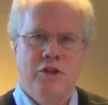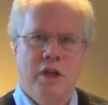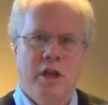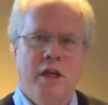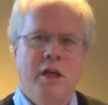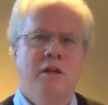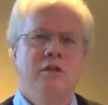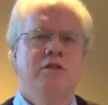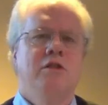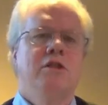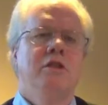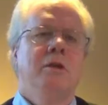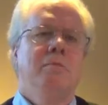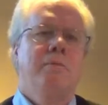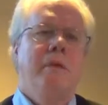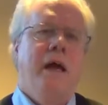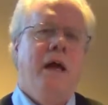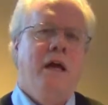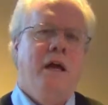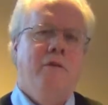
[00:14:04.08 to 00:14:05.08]
things. The
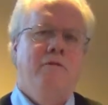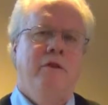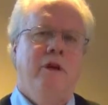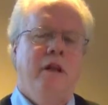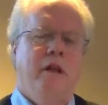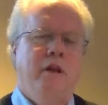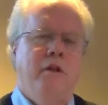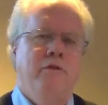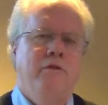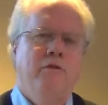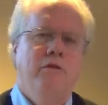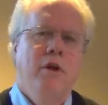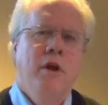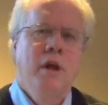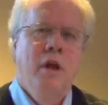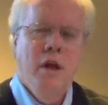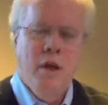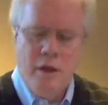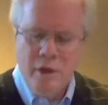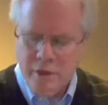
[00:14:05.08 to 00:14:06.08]
bad of it is
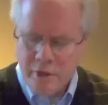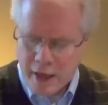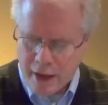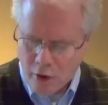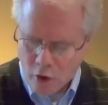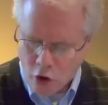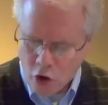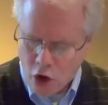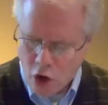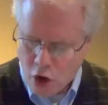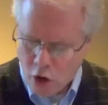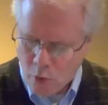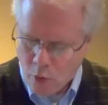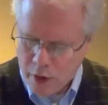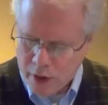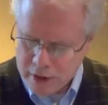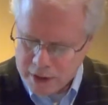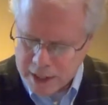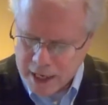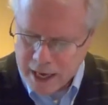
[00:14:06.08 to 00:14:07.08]
they
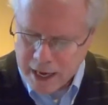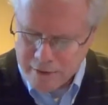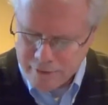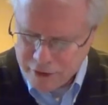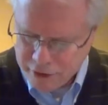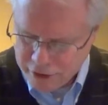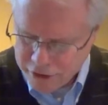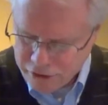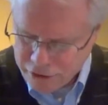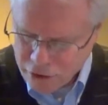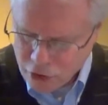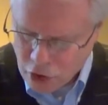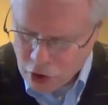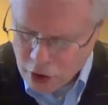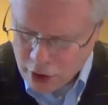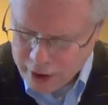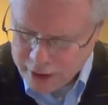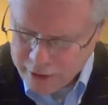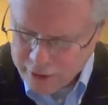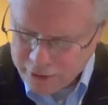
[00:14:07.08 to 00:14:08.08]
always have this
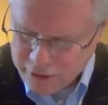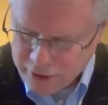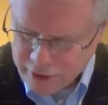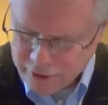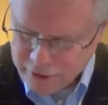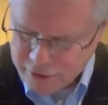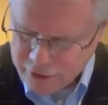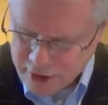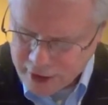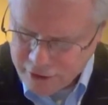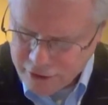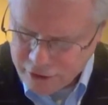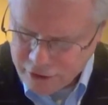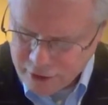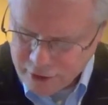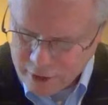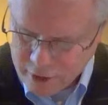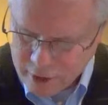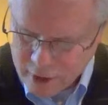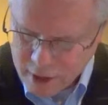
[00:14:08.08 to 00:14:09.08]
gnawing
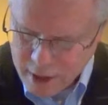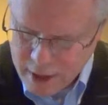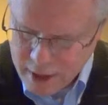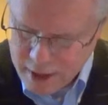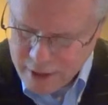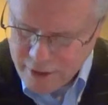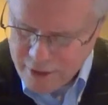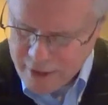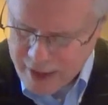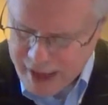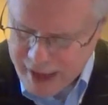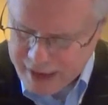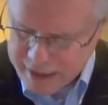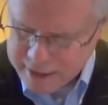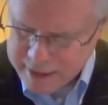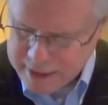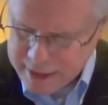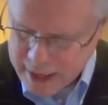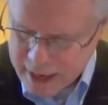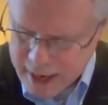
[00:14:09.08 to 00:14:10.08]
sensation
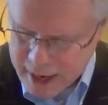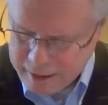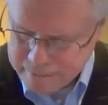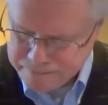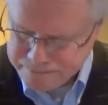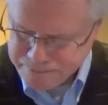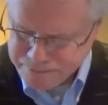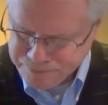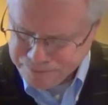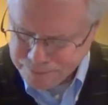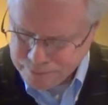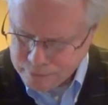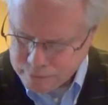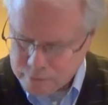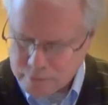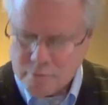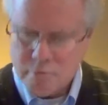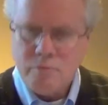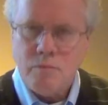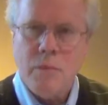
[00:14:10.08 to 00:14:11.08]
that
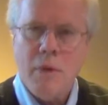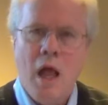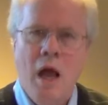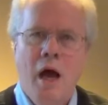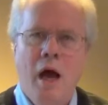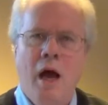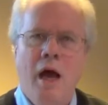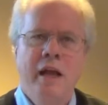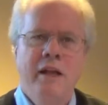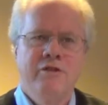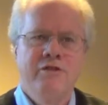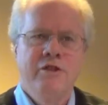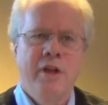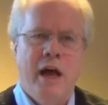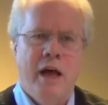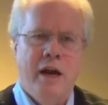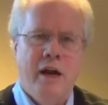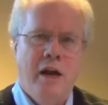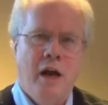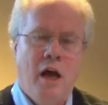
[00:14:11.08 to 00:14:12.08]
it's
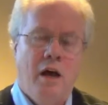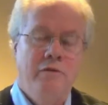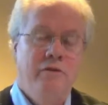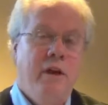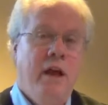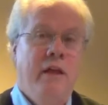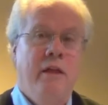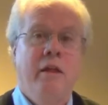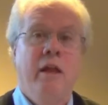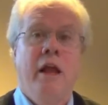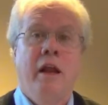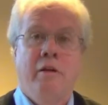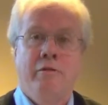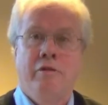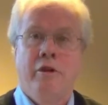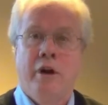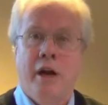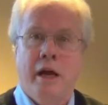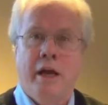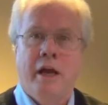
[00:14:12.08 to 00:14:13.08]
not enough. And if
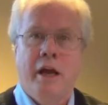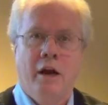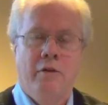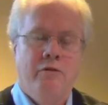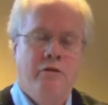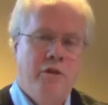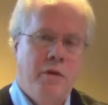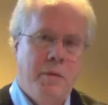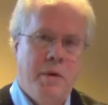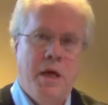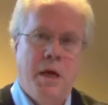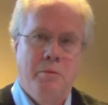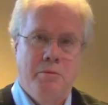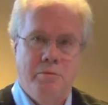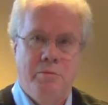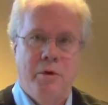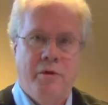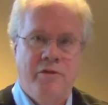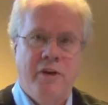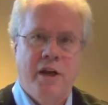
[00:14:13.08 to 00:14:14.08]
they're not careful, they
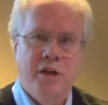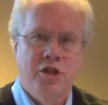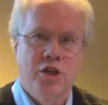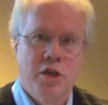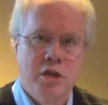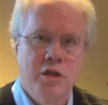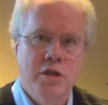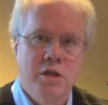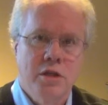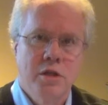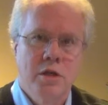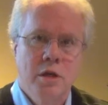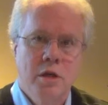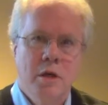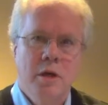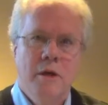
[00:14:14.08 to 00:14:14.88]
become perfectionists,